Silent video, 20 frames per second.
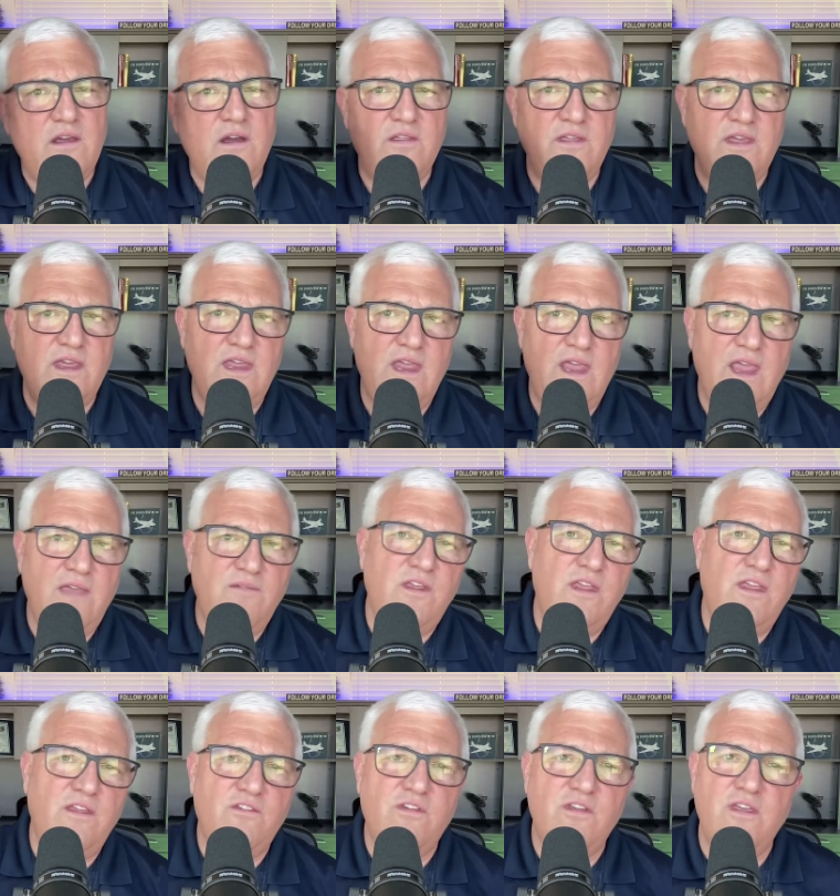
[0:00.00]

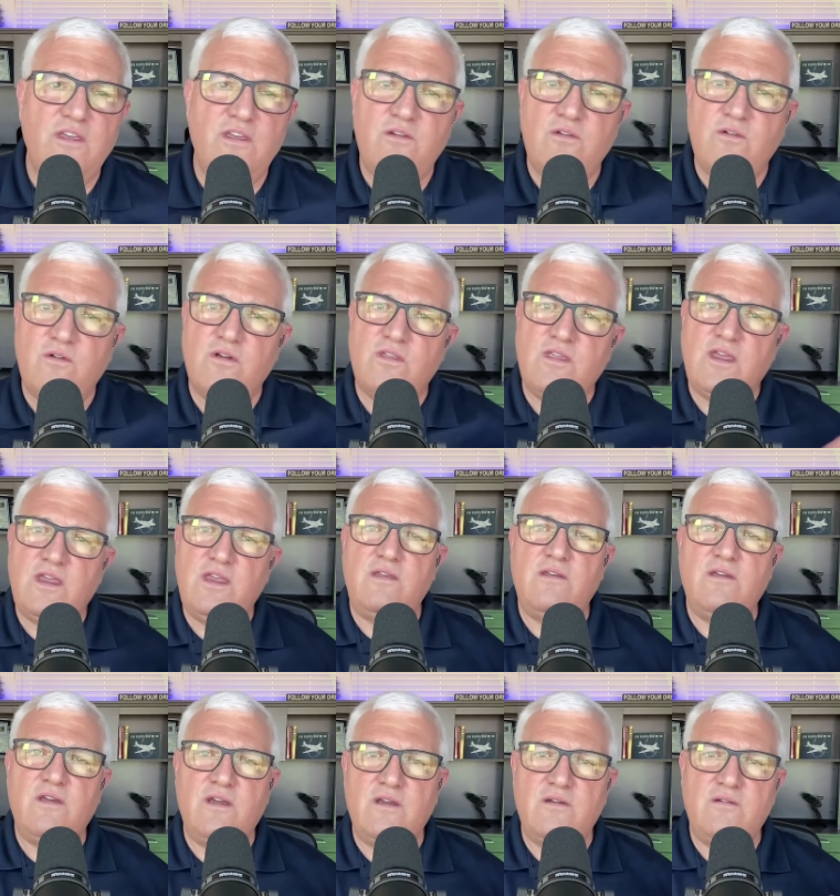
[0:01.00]
aviation, or are they
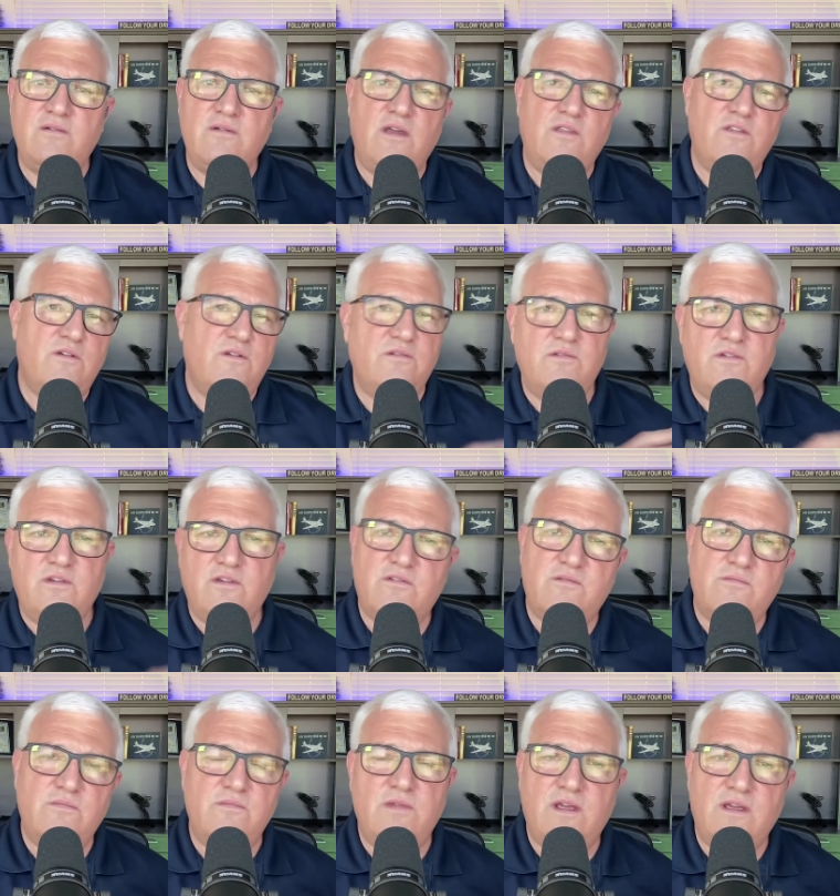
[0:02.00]
other
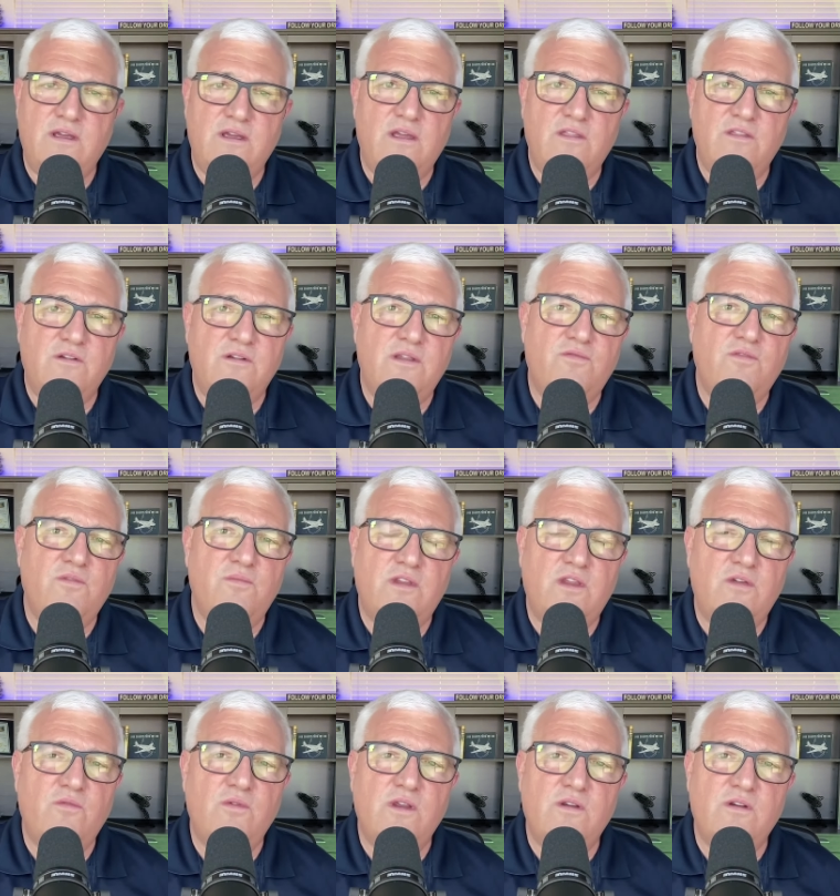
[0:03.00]
different
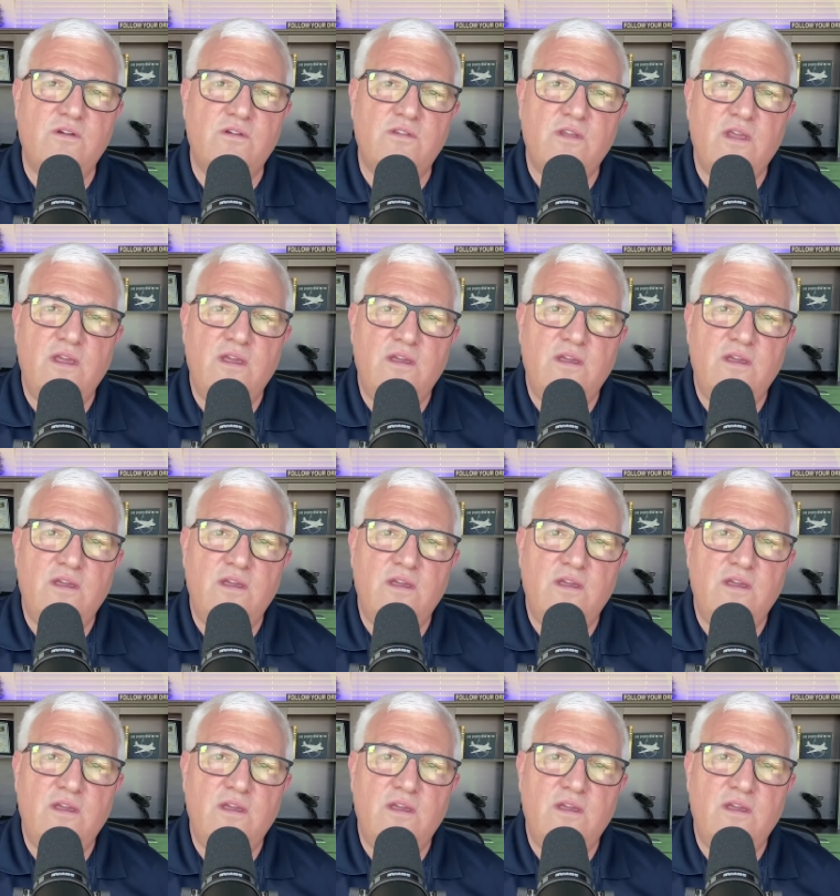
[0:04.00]
careers?